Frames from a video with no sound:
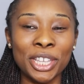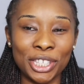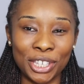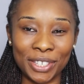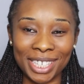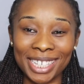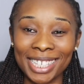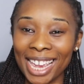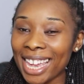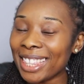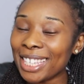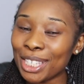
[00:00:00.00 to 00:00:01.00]
So
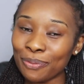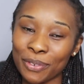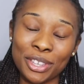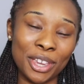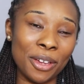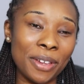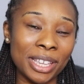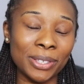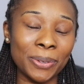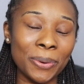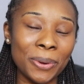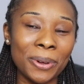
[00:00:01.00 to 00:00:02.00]
today this video
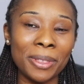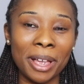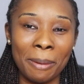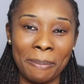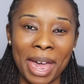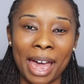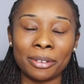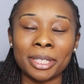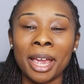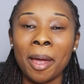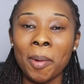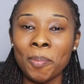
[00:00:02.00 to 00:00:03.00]
is all about